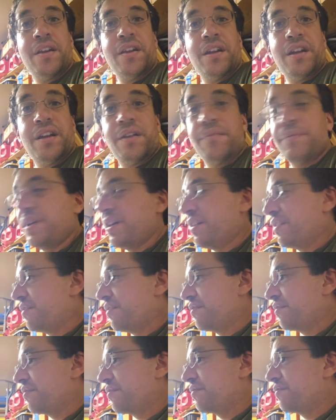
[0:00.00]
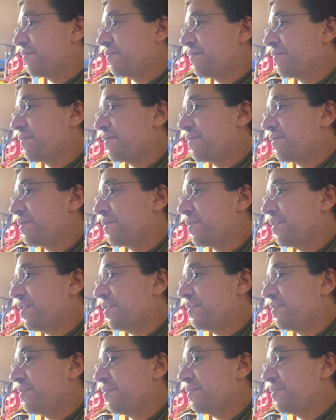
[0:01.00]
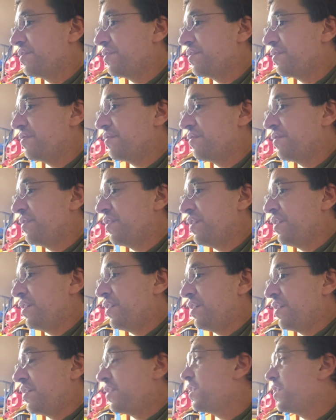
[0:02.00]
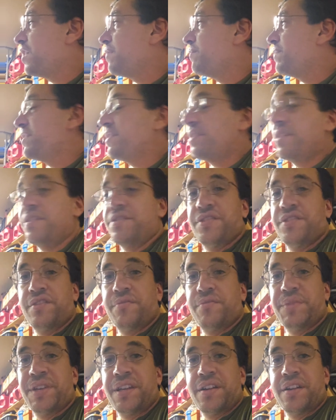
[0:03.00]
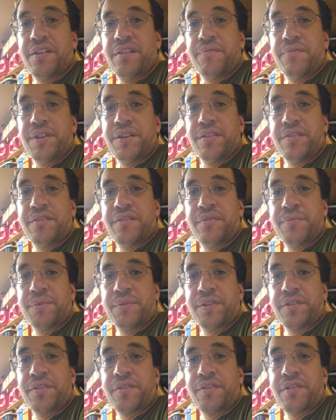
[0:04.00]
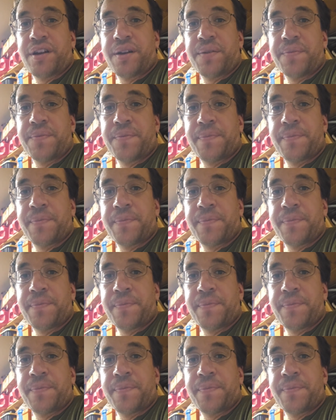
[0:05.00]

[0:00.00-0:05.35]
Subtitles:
out of here. Crazy shit, though. Yeah, I bet that shit will be gone tomorrow, though. I'm gonna cry.